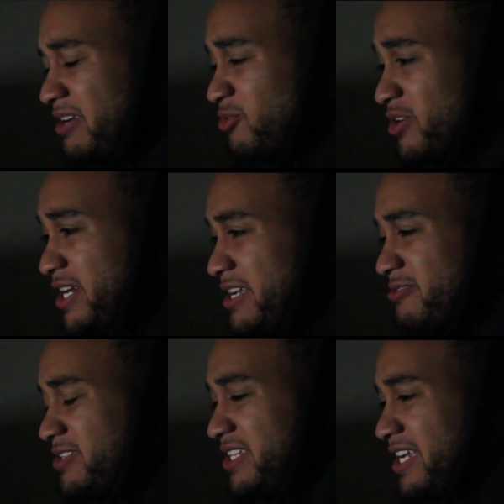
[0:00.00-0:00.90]
I'm great at
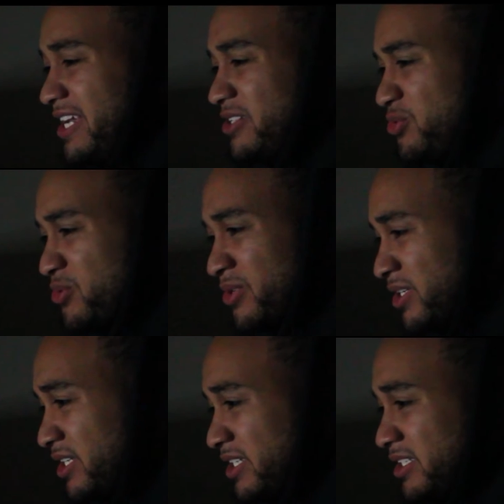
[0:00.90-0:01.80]
everything I do.
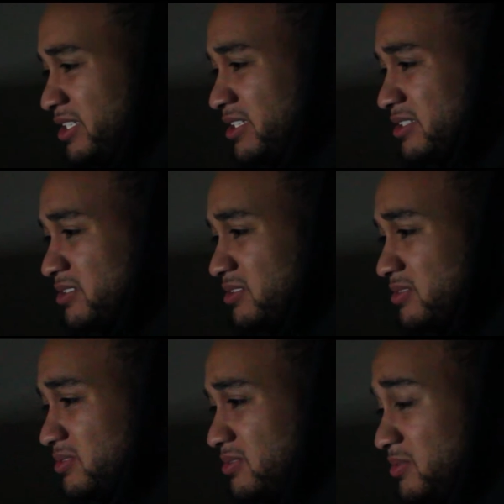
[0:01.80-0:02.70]

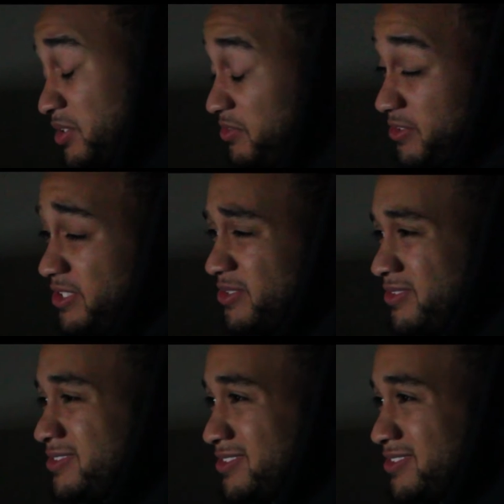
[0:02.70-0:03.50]
Good for you.